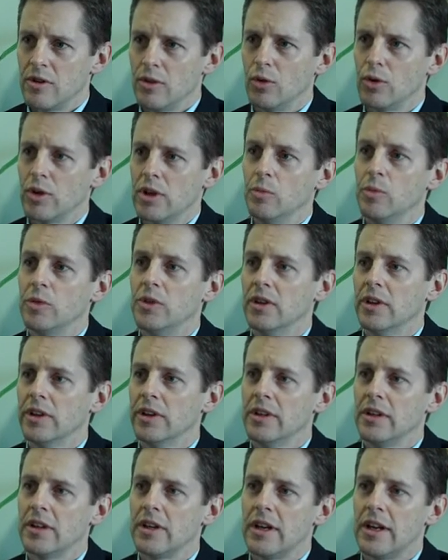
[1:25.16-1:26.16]
look
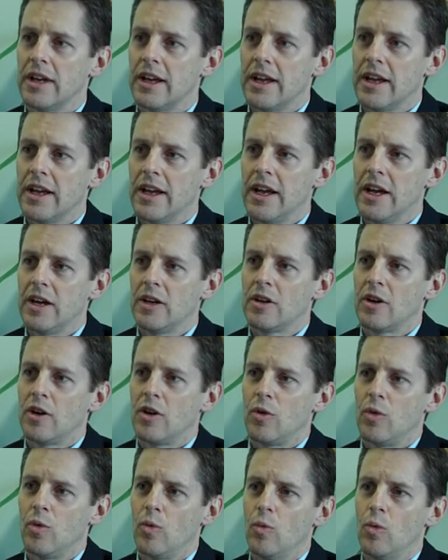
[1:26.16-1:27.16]
inwardly at
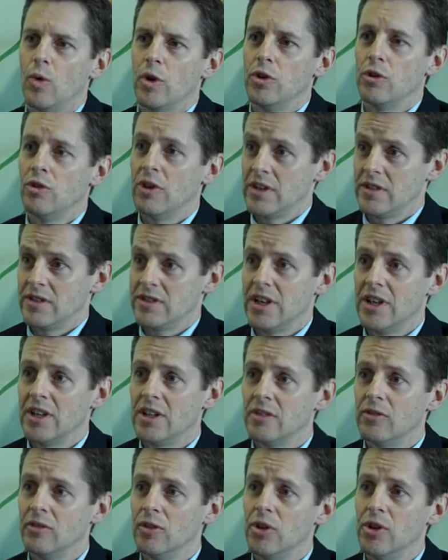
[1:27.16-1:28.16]
what your
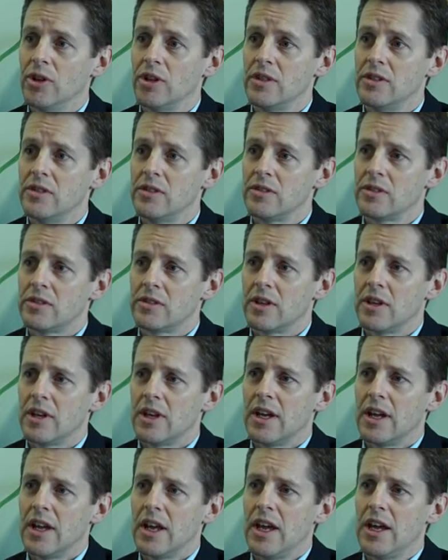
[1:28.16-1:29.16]
understanding of learning is
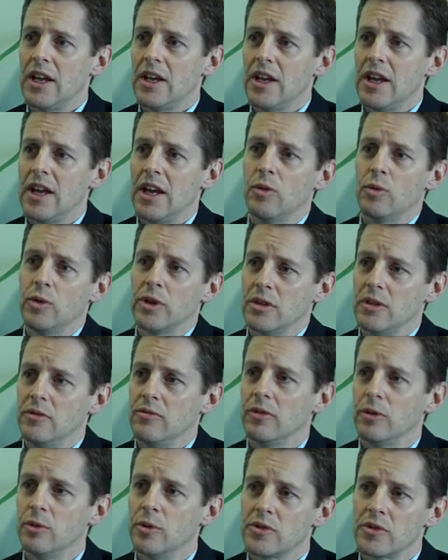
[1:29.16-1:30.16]
and how we can
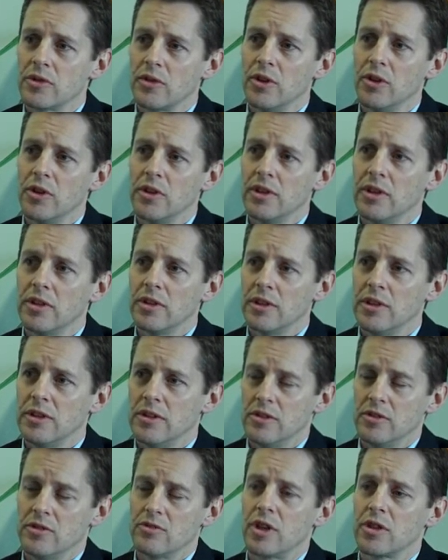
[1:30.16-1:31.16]
influence learning in
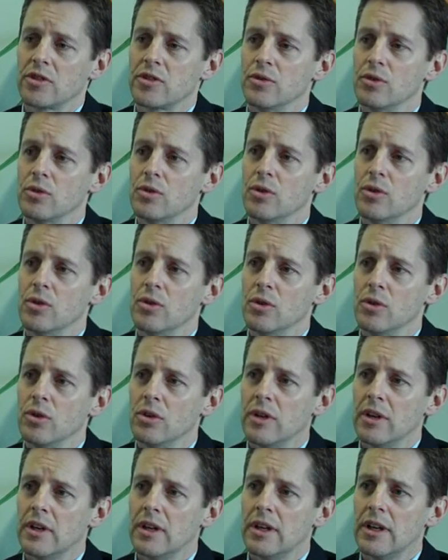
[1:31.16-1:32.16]
the instructional core.
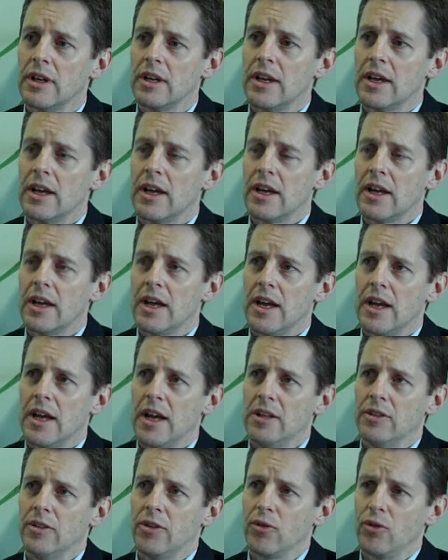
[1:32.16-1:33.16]

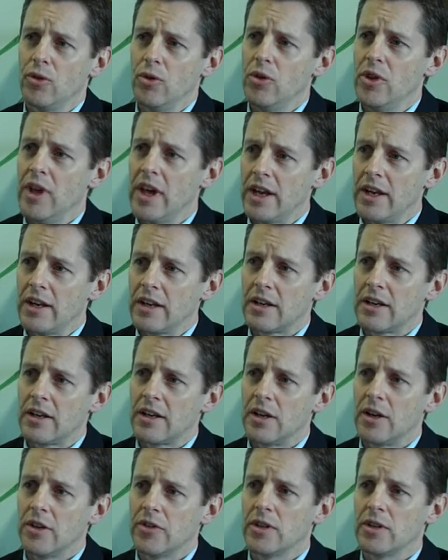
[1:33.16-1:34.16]
And through that,
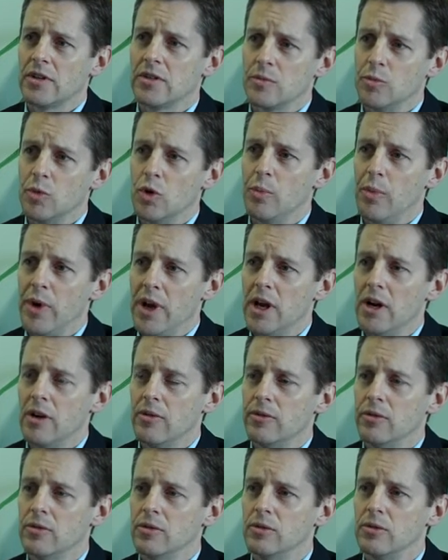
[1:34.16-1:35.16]
I think is a more
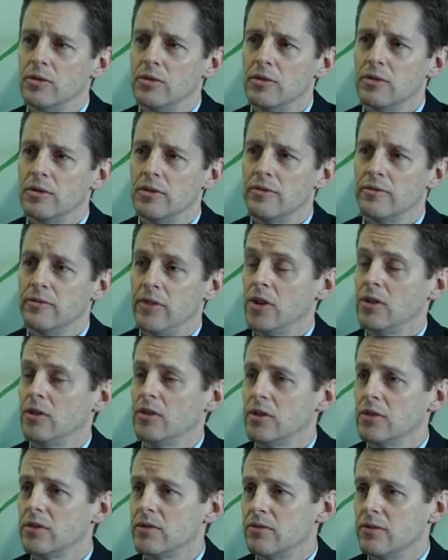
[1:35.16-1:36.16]
powerful
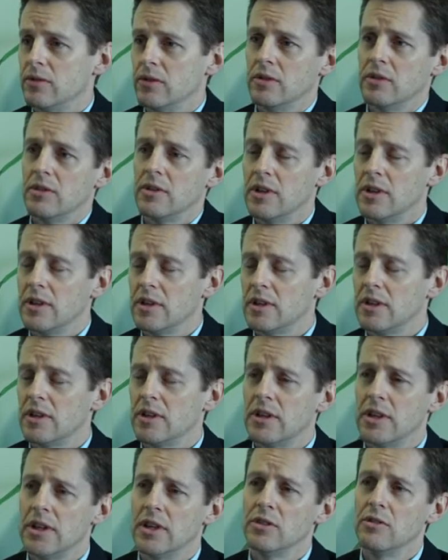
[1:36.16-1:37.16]
focus for
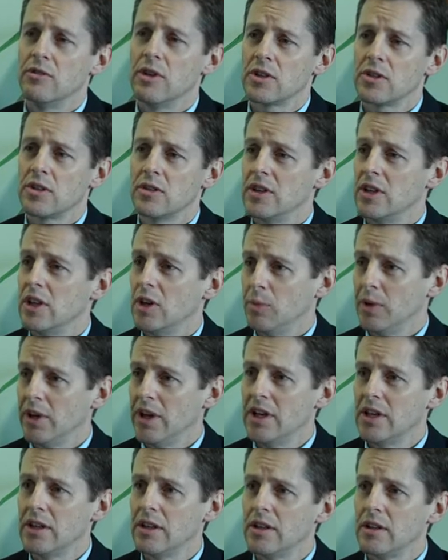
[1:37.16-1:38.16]
our direction and our
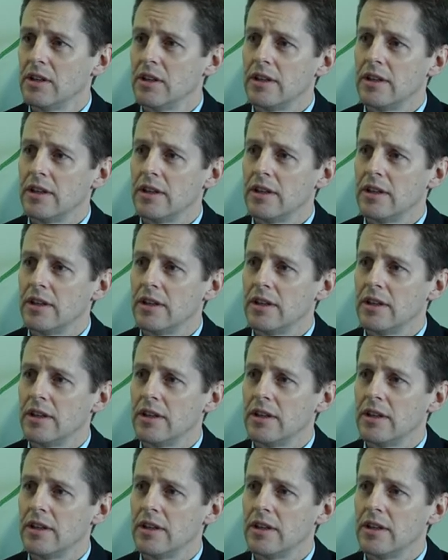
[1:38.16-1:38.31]
planning,